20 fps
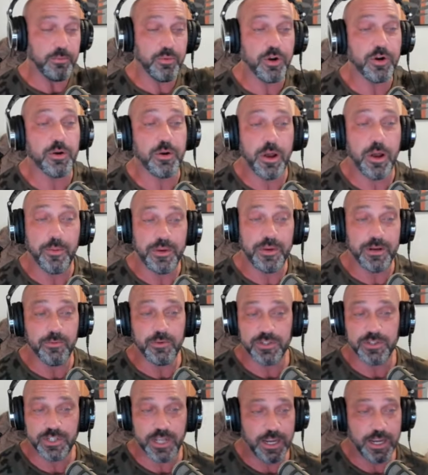but I mean,
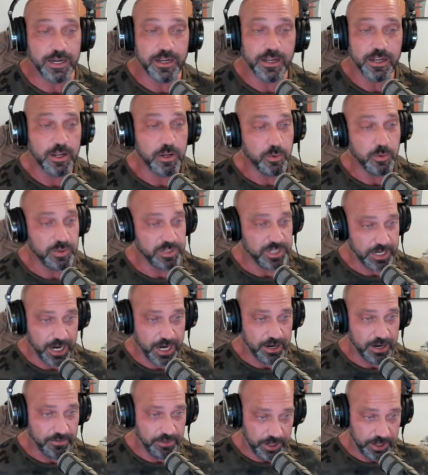was that
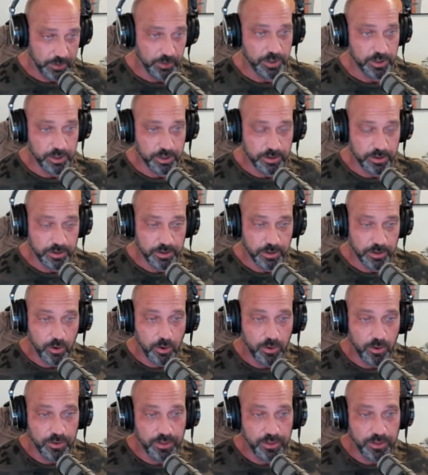kind of like what your whole